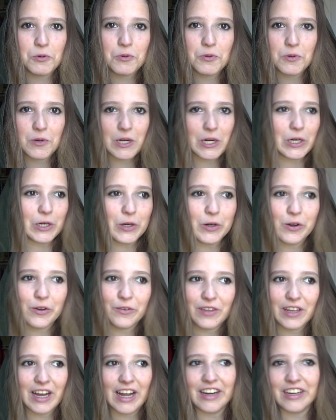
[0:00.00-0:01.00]
I don't know
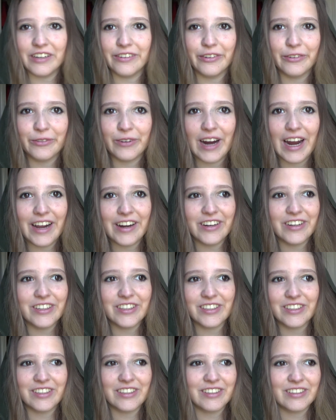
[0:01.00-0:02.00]
if they got different
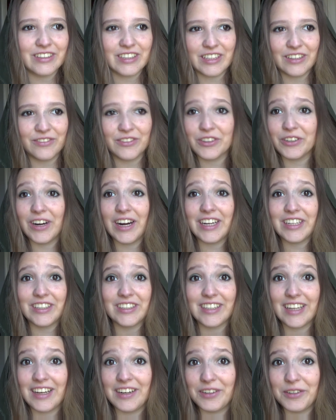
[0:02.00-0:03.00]
writers or different
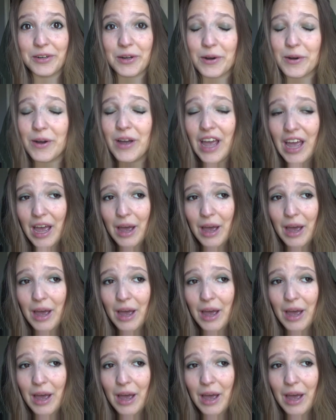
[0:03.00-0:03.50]
directors, I don't know.